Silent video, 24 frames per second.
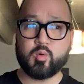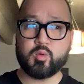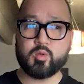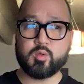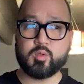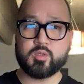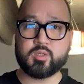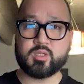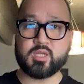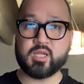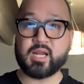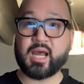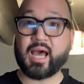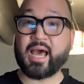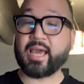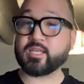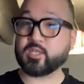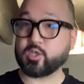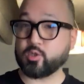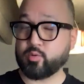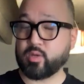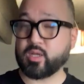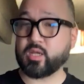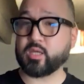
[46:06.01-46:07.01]
did I
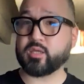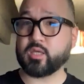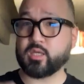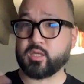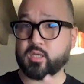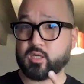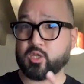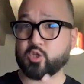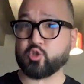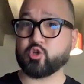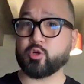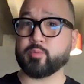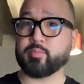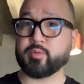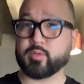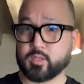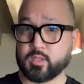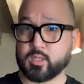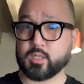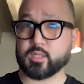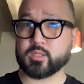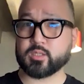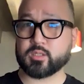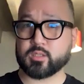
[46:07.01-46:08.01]
do anything to contribute to
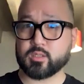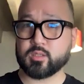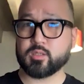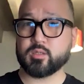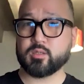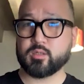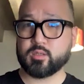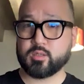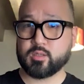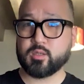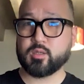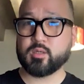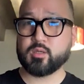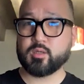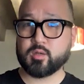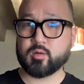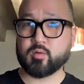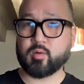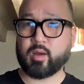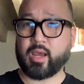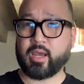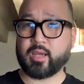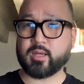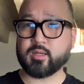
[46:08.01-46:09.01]
this,
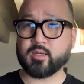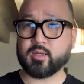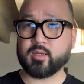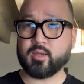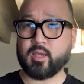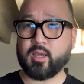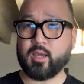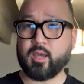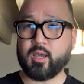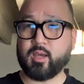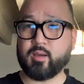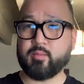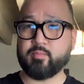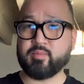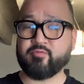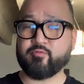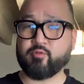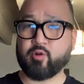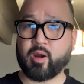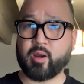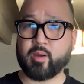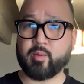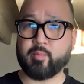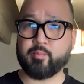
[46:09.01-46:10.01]
right?
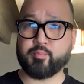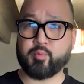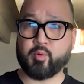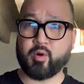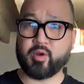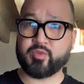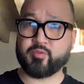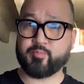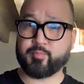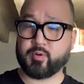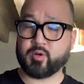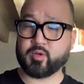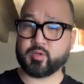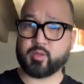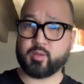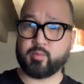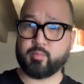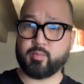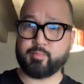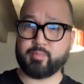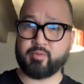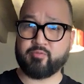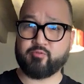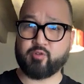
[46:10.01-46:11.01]
Before I point the person,
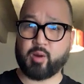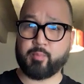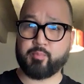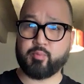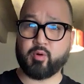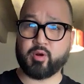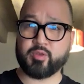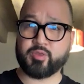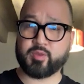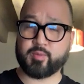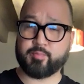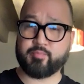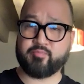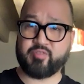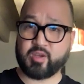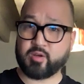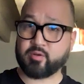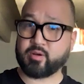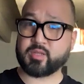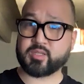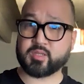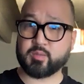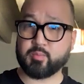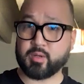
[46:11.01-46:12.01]
before I point the
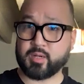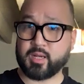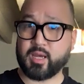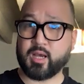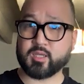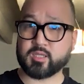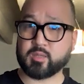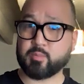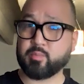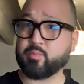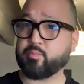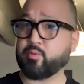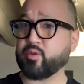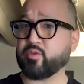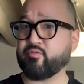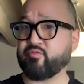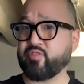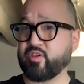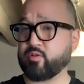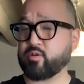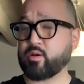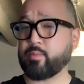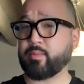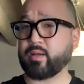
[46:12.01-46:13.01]
finger at someone else, I'm gonna point the
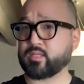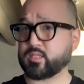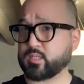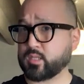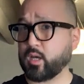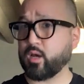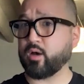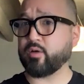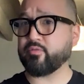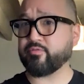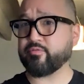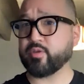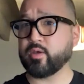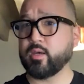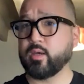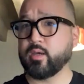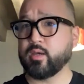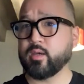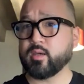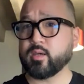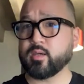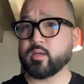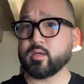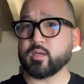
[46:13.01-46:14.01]
finger at myself.
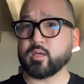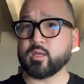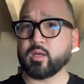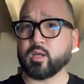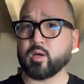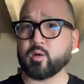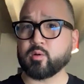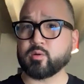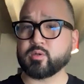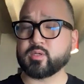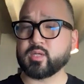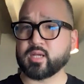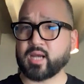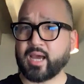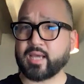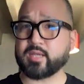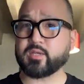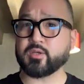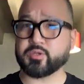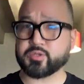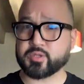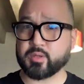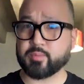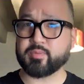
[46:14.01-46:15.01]
You know, did I
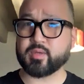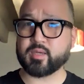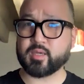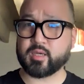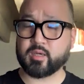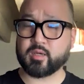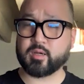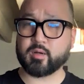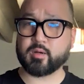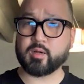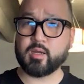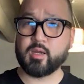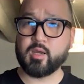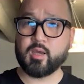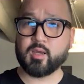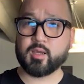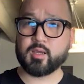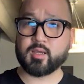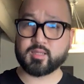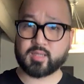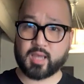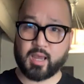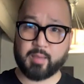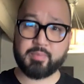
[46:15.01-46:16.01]
do something here,
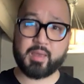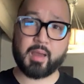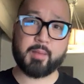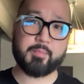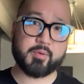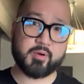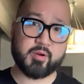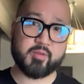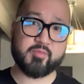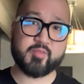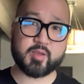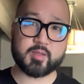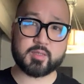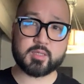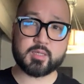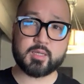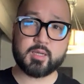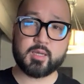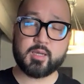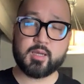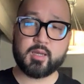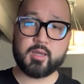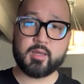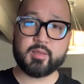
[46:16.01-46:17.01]
because I'm not perfect,
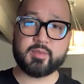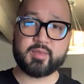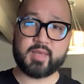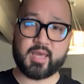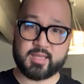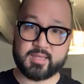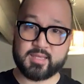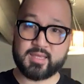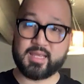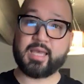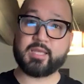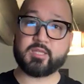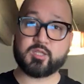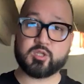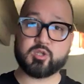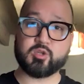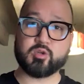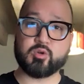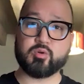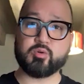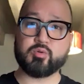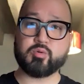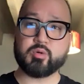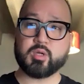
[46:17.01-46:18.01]
that led
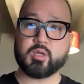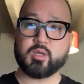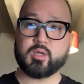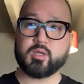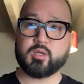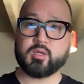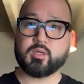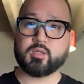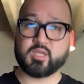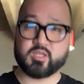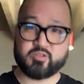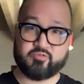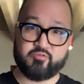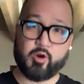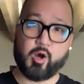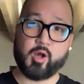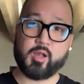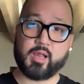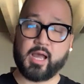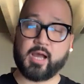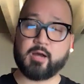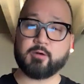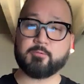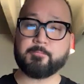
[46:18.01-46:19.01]
to this
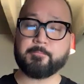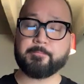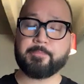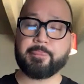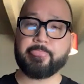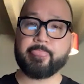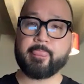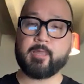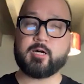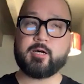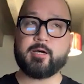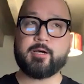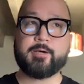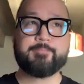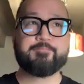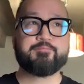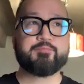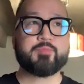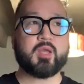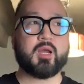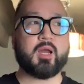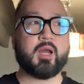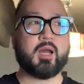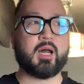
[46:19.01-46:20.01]
fallout?
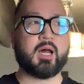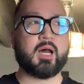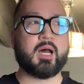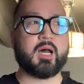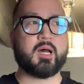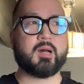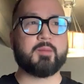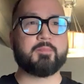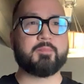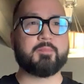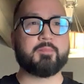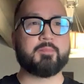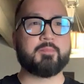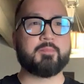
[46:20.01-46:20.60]
Um,